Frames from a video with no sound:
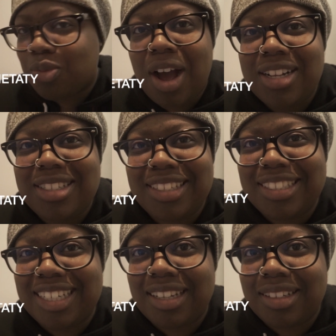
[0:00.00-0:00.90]
watching
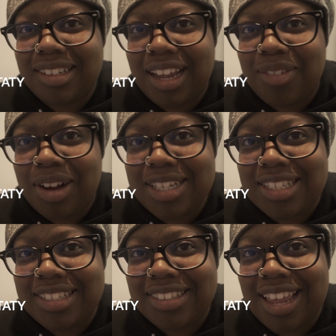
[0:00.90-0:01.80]
each other, like, while
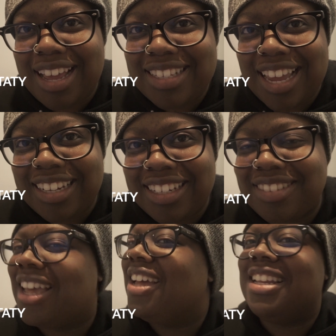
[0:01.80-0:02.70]
she, like, taking
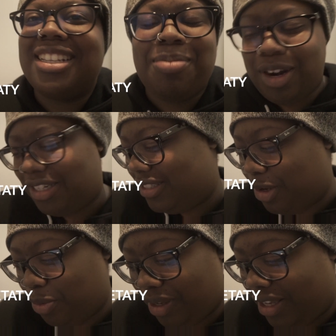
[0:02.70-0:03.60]
this part is
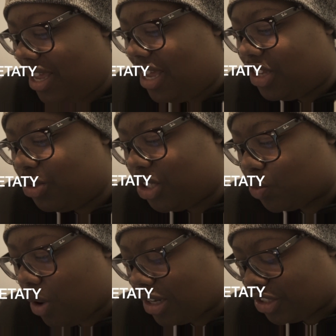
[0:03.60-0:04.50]
stupid. You
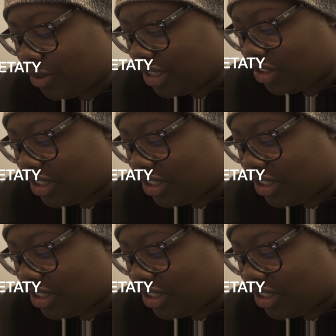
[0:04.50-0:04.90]
just watching her while she